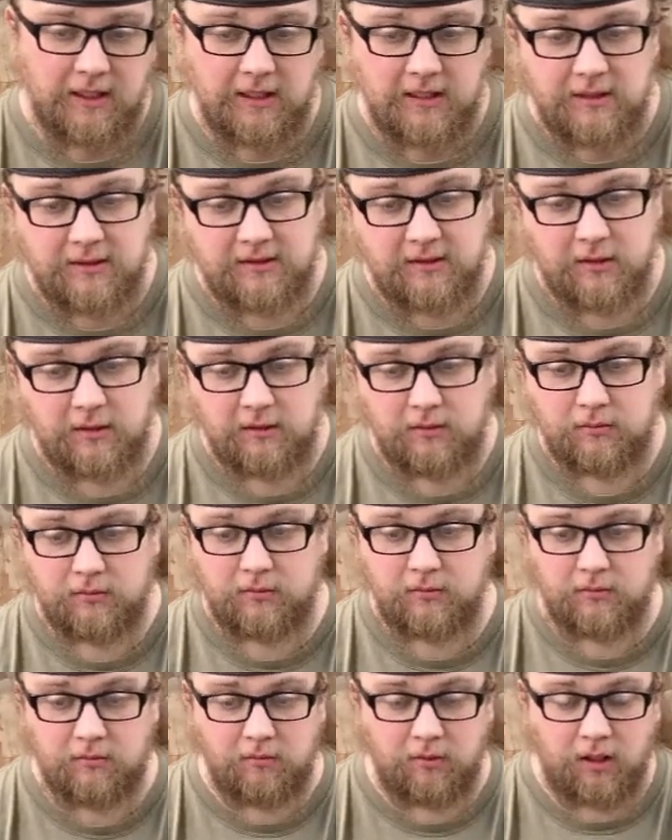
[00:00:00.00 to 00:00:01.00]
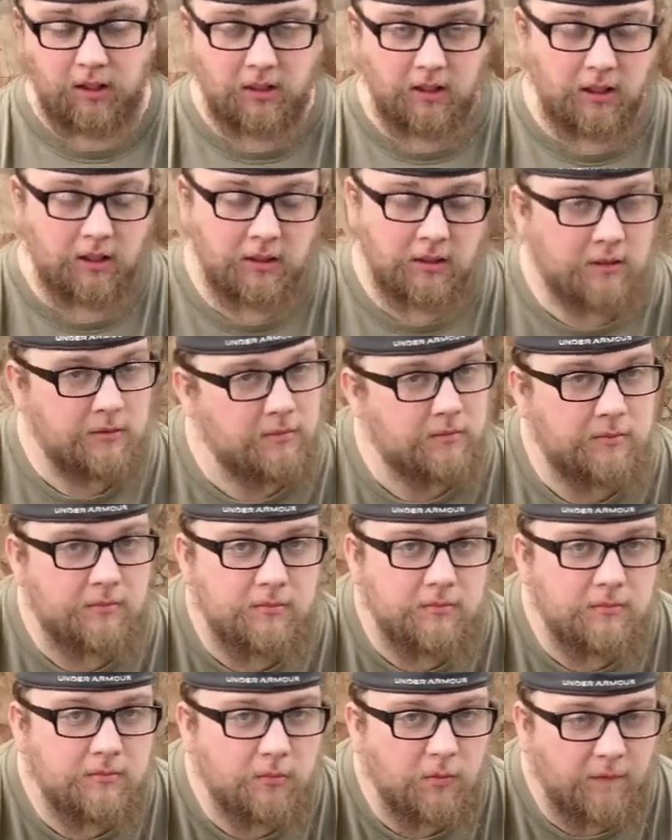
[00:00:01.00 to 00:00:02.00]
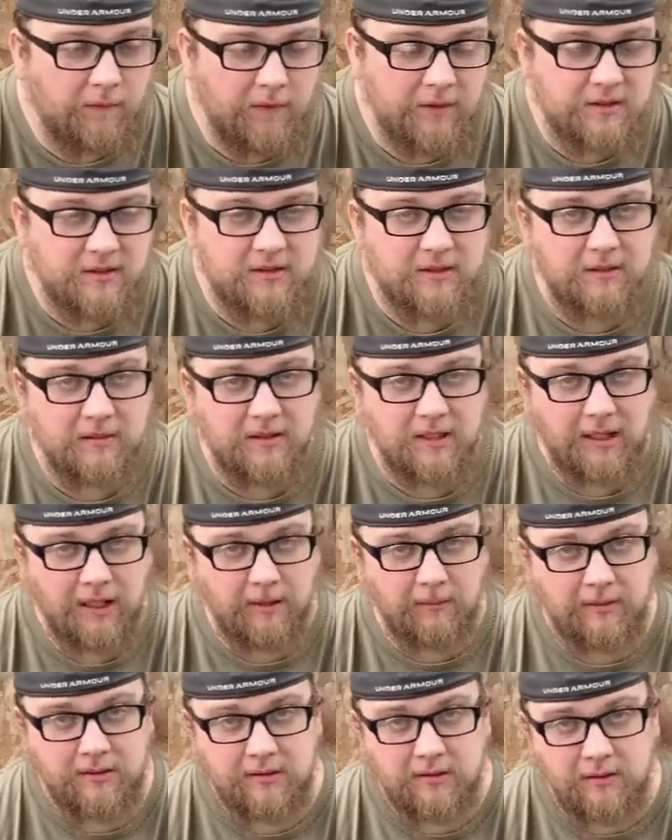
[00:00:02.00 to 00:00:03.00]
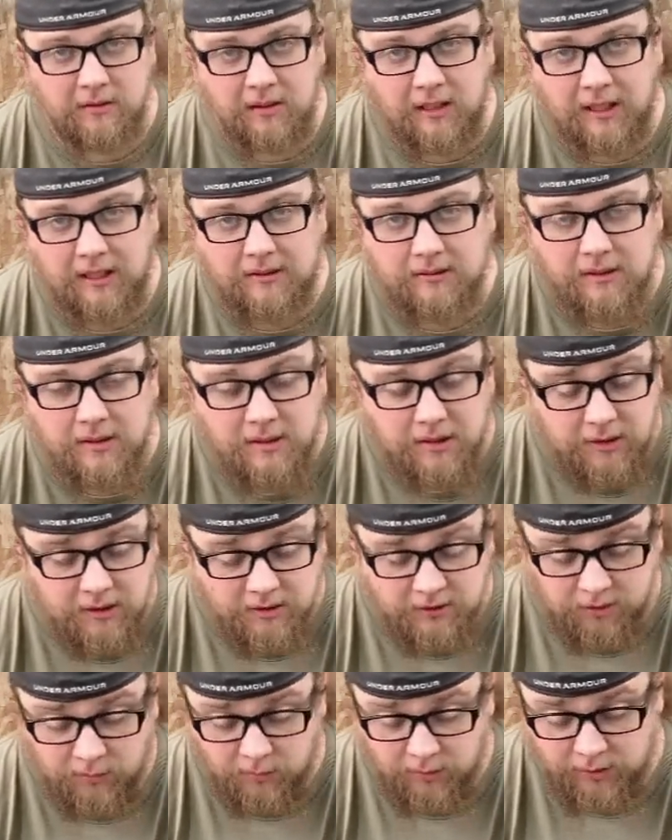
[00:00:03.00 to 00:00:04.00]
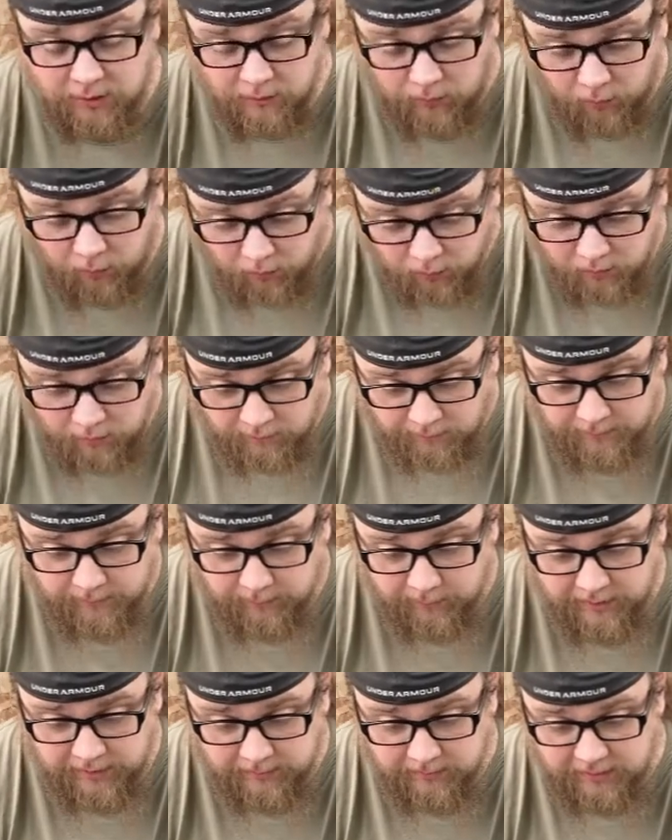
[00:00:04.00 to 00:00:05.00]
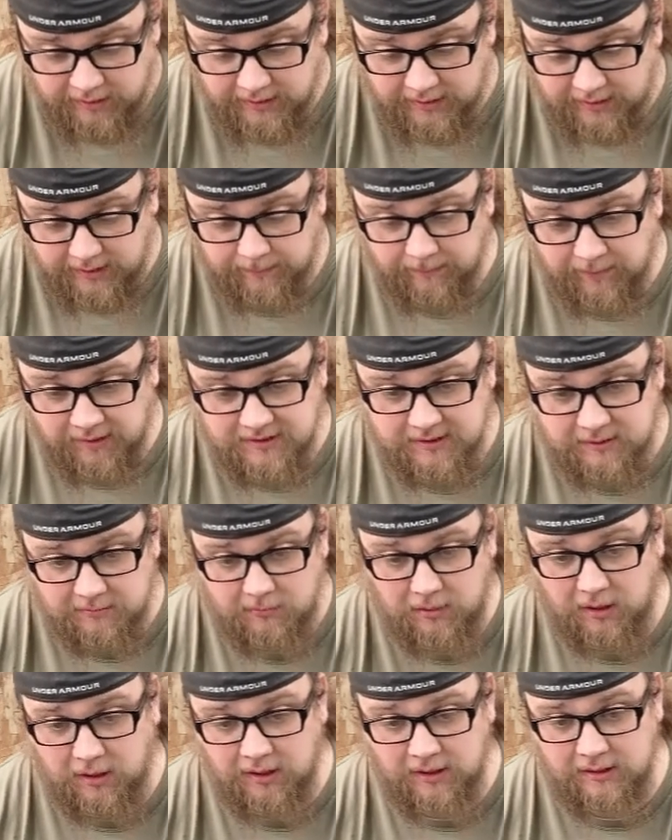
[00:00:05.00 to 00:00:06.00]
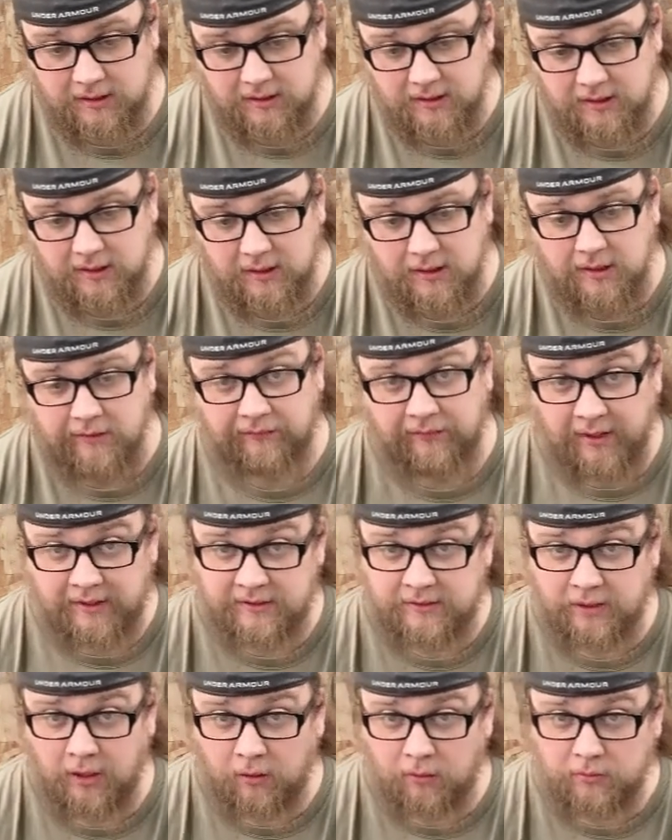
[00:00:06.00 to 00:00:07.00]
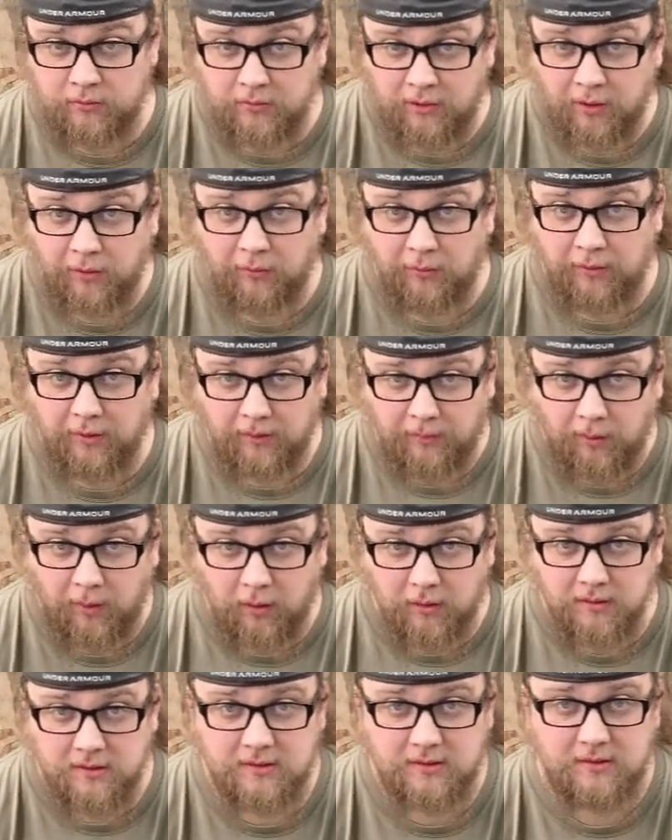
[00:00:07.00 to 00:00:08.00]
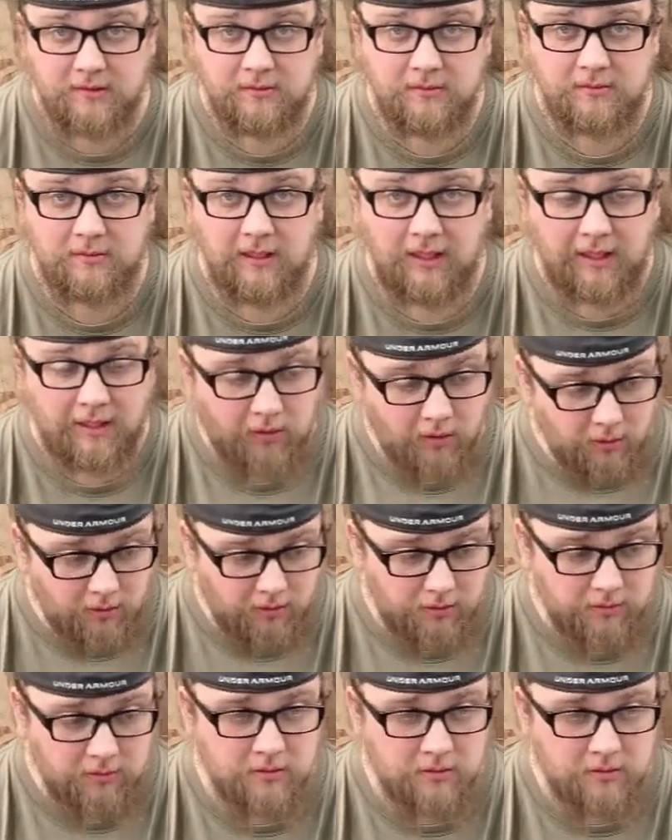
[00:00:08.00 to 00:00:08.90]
So Rockauto refuses to care about the little guy. So when you order from them, keep this in mind. They don't know their parts at all.